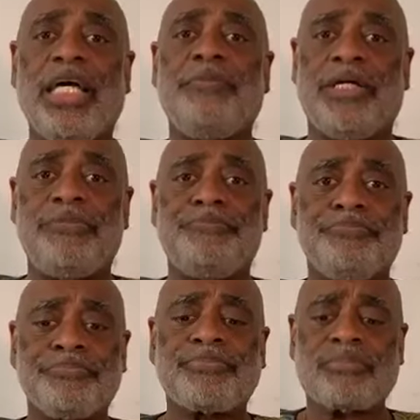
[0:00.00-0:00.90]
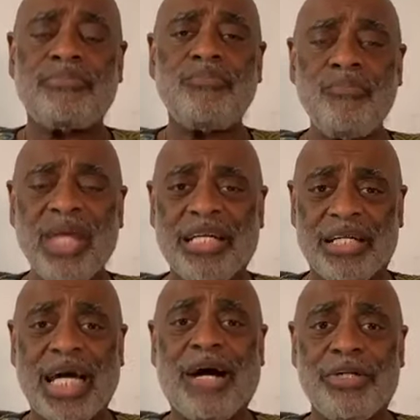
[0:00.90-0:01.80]
keep it
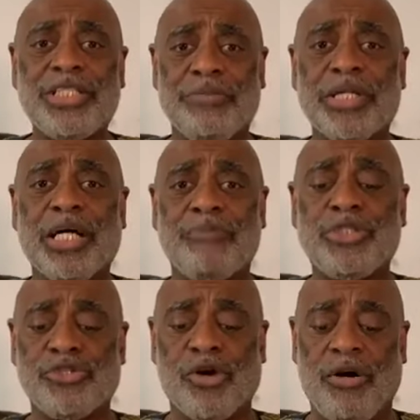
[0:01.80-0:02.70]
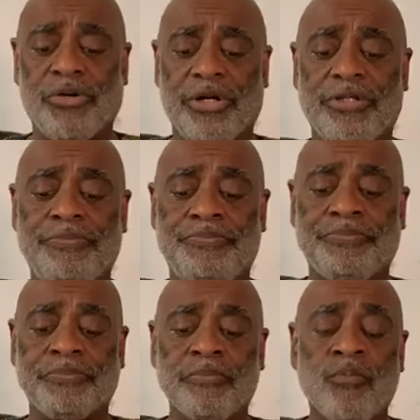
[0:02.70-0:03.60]
and allow it to become stronger.
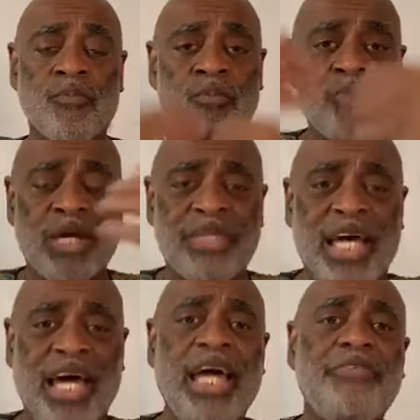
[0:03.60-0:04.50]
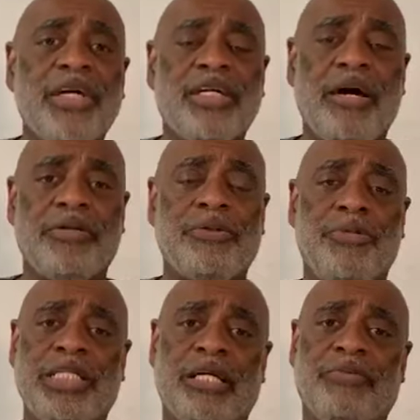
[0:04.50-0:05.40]
The 8th
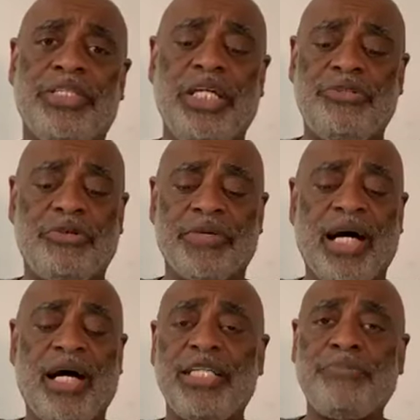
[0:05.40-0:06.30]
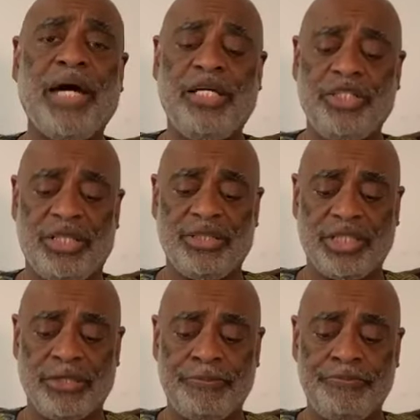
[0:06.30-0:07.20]
characteristic of a teacher of God is
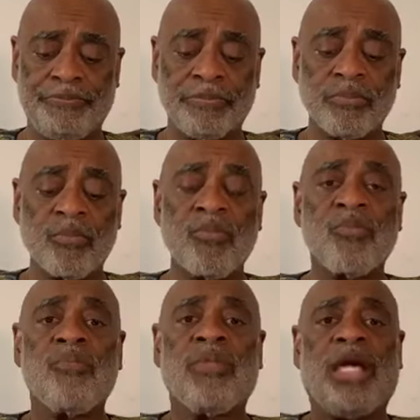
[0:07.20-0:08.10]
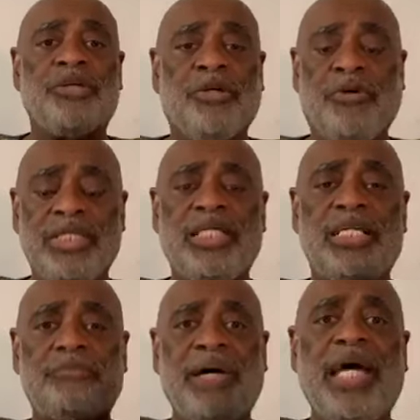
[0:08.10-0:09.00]
patience. And the Course
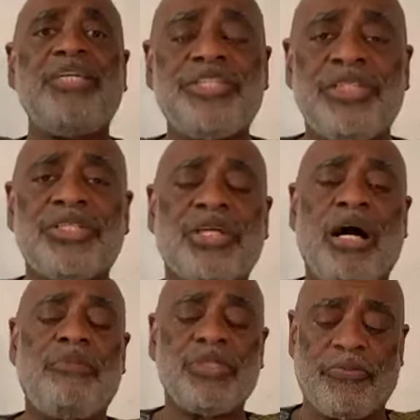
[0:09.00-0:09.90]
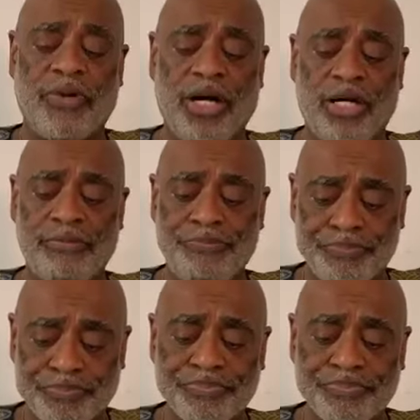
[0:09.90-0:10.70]
says patience comes from